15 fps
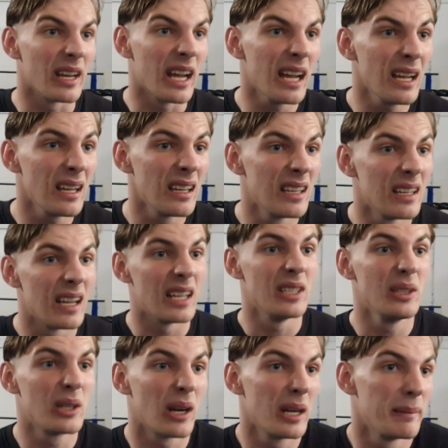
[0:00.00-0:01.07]
now, and
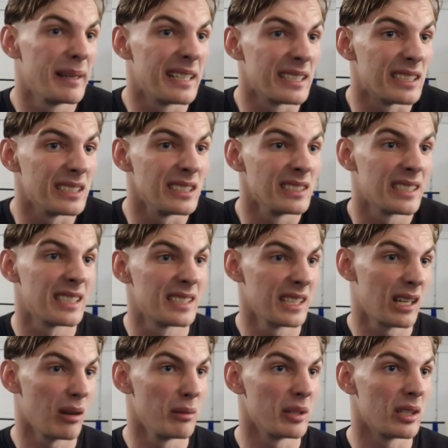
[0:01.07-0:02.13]
you can only make decisions as they're
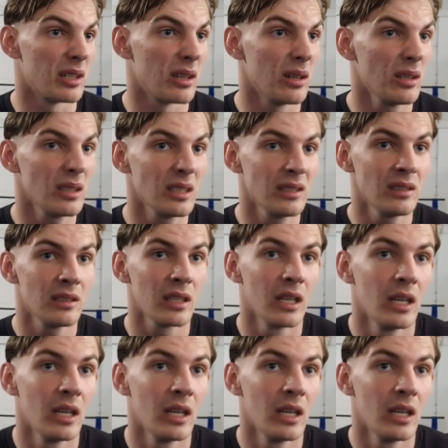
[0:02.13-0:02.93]
going along. And